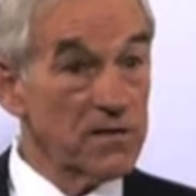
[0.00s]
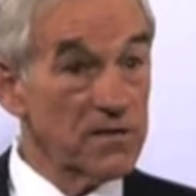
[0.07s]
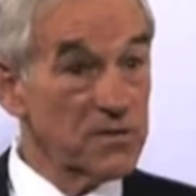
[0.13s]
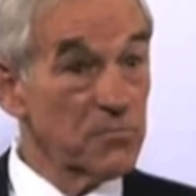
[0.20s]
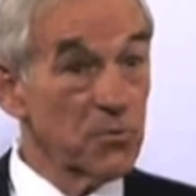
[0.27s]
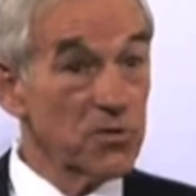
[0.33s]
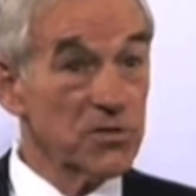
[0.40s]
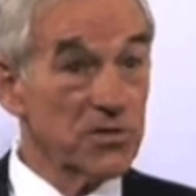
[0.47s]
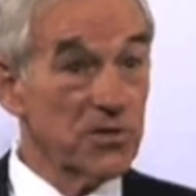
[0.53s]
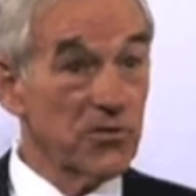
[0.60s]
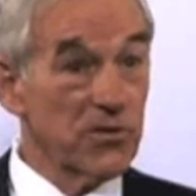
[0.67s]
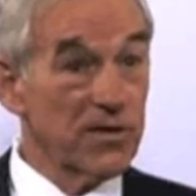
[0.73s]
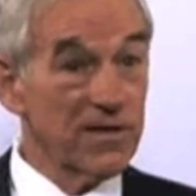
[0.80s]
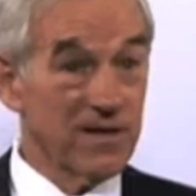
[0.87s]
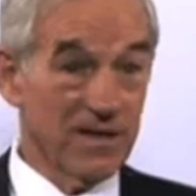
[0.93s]
prices more
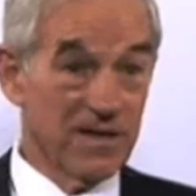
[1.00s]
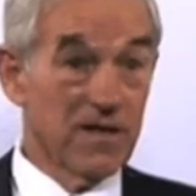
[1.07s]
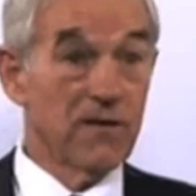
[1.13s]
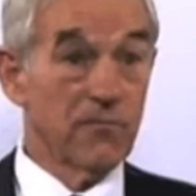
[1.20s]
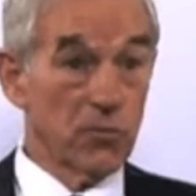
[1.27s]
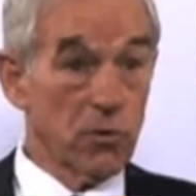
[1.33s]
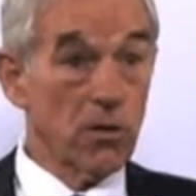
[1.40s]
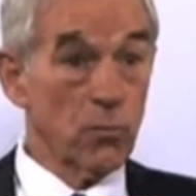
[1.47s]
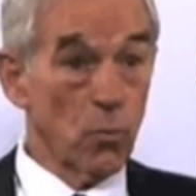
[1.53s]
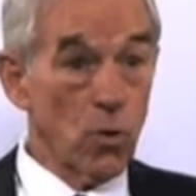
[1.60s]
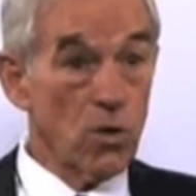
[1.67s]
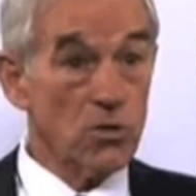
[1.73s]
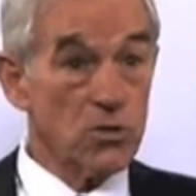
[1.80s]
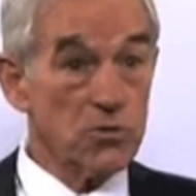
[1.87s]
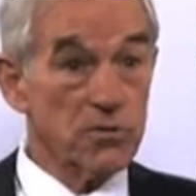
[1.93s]
so than if you're on
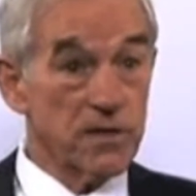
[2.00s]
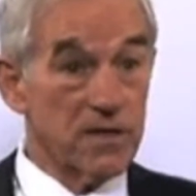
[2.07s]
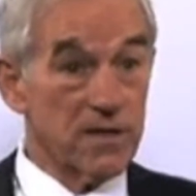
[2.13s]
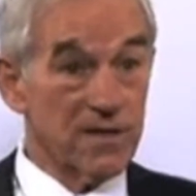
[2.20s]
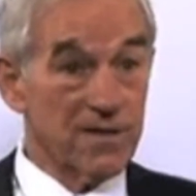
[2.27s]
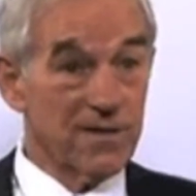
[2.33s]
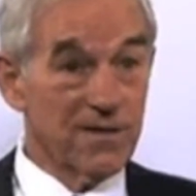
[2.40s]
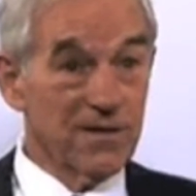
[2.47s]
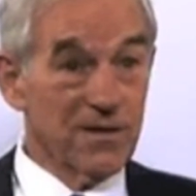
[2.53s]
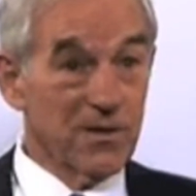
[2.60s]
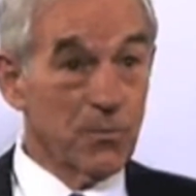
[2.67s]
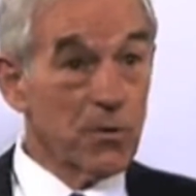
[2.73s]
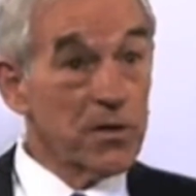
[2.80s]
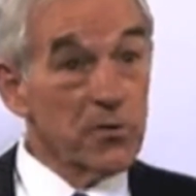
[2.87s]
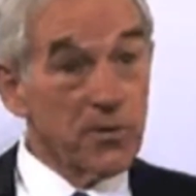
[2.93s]
Wall Street,
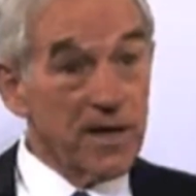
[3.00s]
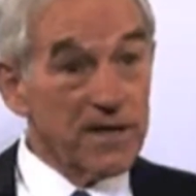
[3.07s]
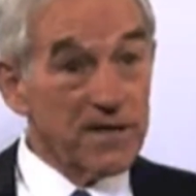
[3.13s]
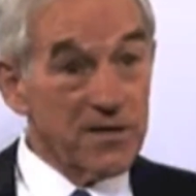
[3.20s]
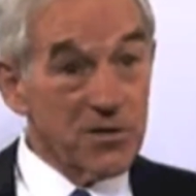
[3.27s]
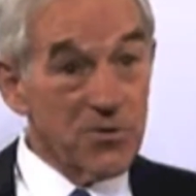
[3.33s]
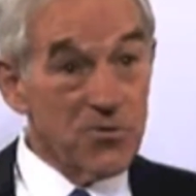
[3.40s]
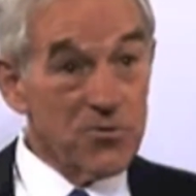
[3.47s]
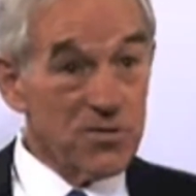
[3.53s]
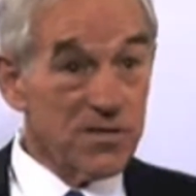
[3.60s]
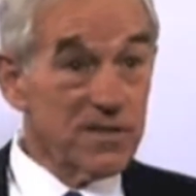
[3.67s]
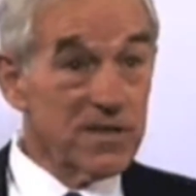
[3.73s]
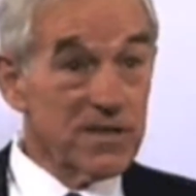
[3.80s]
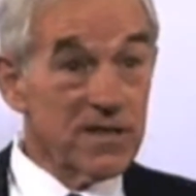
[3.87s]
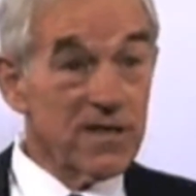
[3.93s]
where you get to use
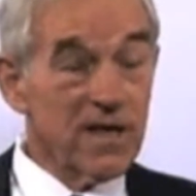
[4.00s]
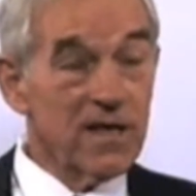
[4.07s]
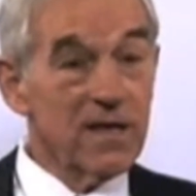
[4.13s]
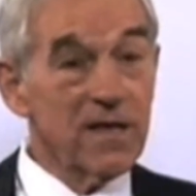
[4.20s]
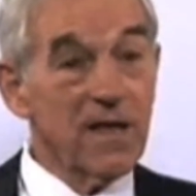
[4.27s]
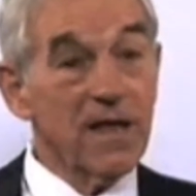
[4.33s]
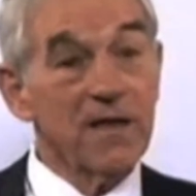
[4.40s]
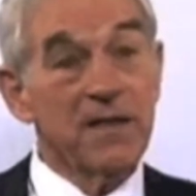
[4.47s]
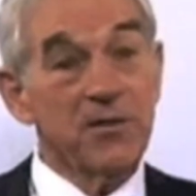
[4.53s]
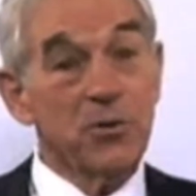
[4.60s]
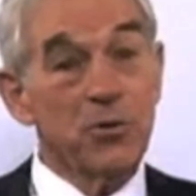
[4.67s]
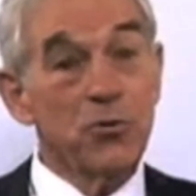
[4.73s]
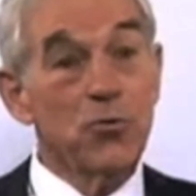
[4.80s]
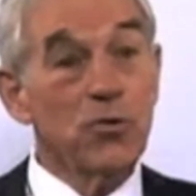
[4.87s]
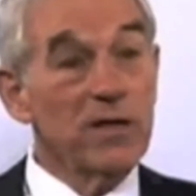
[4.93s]
the
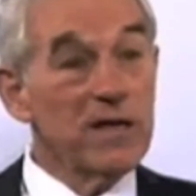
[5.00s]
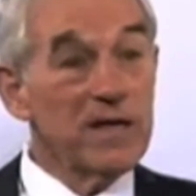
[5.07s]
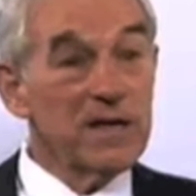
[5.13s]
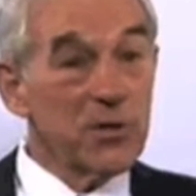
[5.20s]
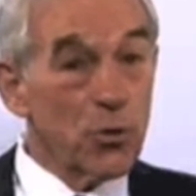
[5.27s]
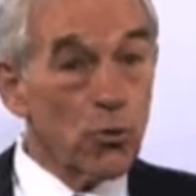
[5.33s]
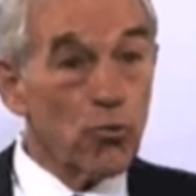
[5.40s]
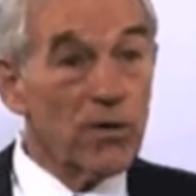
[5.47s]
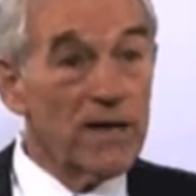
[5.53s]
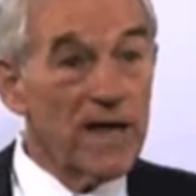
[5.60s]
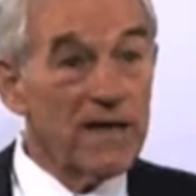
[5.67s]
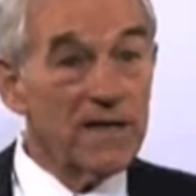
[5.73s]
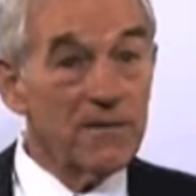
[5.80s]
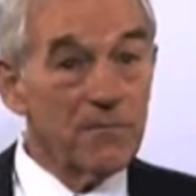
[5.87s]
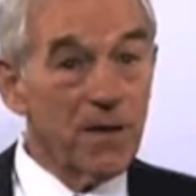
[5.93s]
newly
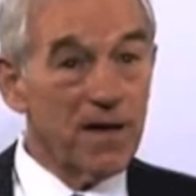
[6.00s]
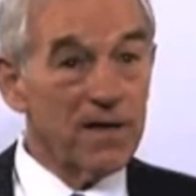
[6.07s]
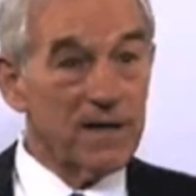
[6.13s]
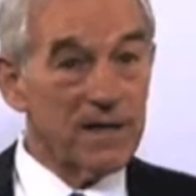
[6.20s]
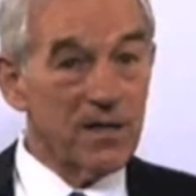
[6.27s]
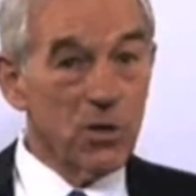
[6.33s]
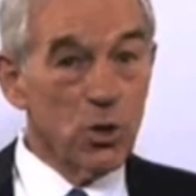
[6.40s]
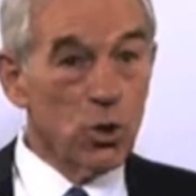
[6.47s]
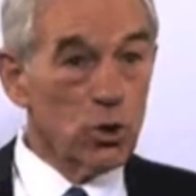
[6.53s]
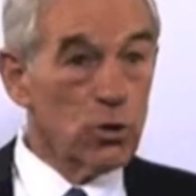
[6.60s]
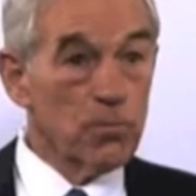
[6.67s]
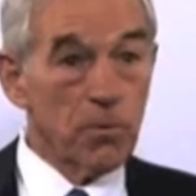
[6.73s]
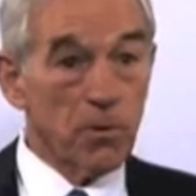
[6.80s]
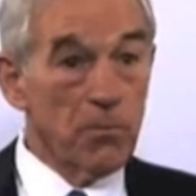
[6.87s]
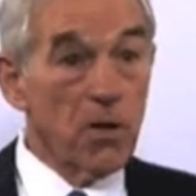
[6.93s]
created money
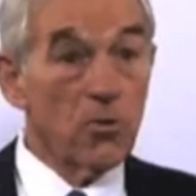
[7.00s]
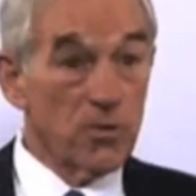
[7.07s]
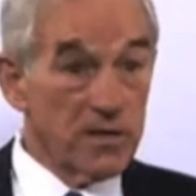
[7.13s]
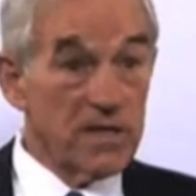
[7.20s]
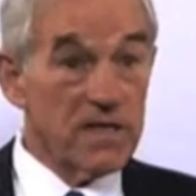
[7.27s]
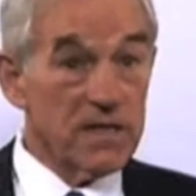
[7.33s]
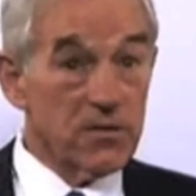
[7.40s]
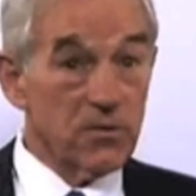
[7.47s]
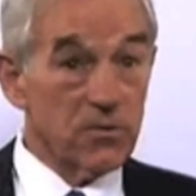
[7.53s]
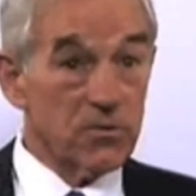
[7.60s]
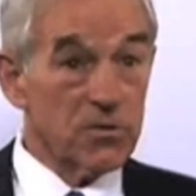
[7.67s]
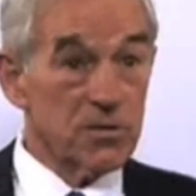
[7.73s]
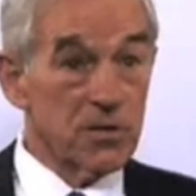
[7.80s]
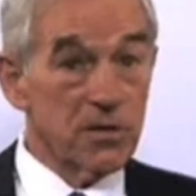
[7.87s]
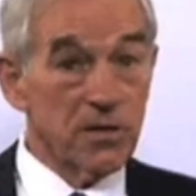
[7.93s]
to promote
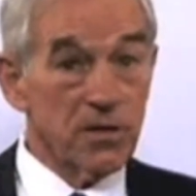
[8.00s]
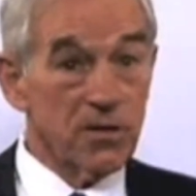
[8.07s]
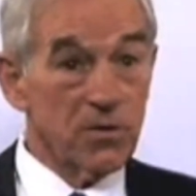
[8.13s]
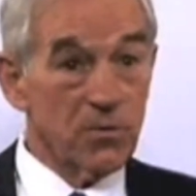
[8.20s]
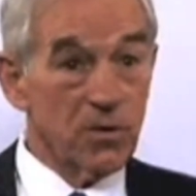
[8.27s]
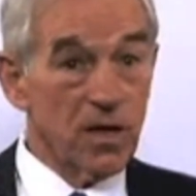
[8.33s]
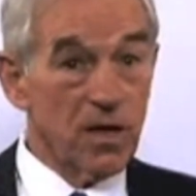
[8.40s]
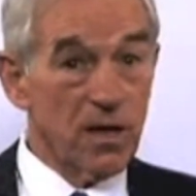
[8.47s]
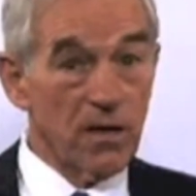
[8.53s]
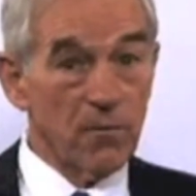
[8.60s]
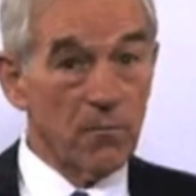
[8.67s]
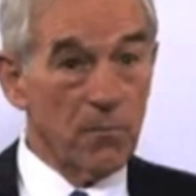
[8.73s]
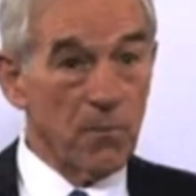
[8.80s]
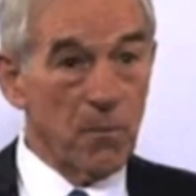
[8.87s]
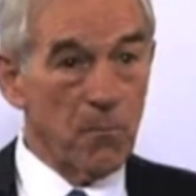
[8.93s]
deals,
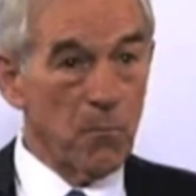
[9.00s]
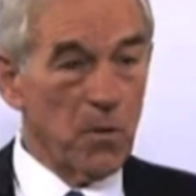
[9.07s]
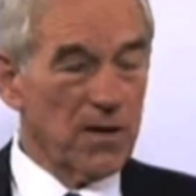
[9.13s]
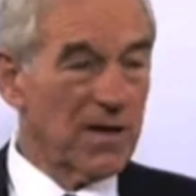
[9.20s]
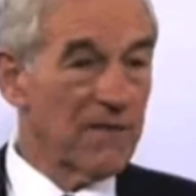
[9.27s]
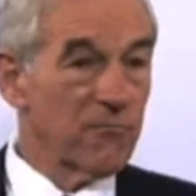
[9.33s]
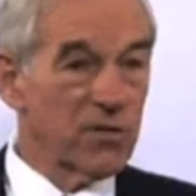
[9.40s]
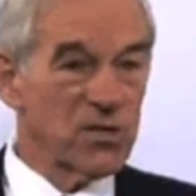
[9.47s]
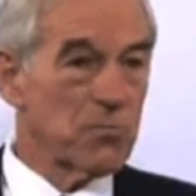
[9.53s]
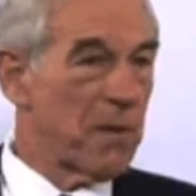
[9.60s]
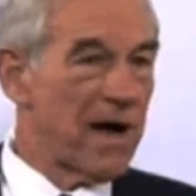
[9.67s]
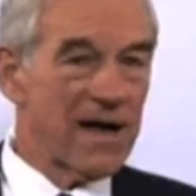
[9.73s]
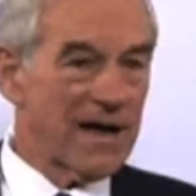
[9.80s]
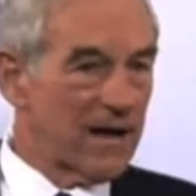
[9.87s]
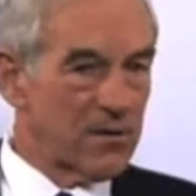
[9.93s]
leverage
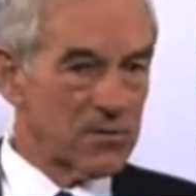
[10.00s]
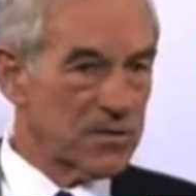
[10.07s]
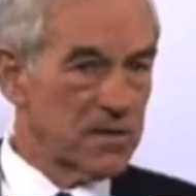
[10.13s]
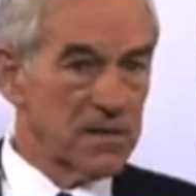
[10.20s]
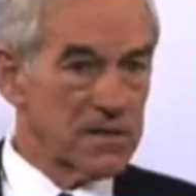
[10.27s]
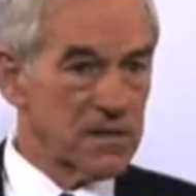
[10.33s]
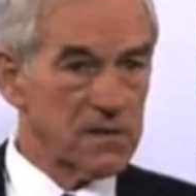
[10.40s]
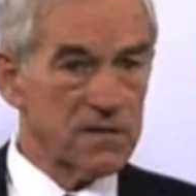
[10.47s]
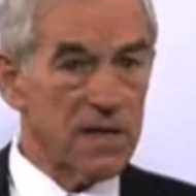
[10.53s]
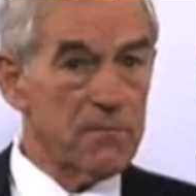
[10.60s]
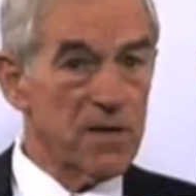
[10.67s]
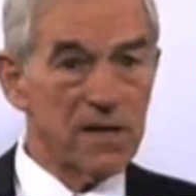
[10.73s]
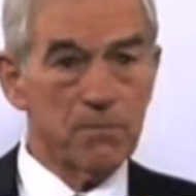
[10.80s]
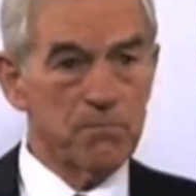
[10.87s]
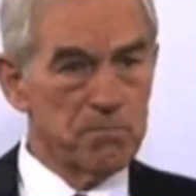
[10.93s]
buyouts and these things. They
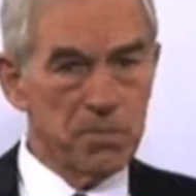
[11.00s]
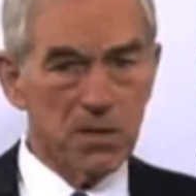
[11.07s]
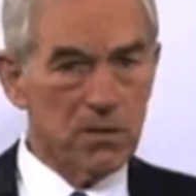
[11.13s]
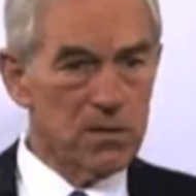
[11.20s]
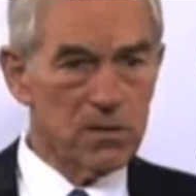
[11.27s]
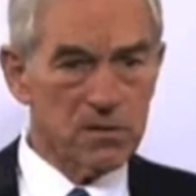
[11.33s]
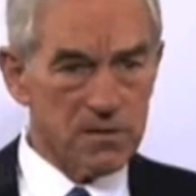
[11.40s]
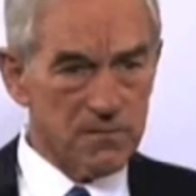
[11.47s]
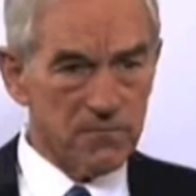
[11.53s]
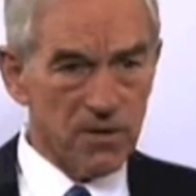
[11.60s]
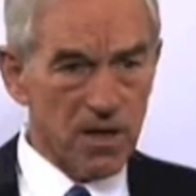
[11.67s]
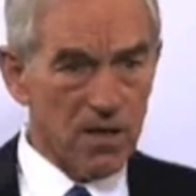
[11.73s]
make billions of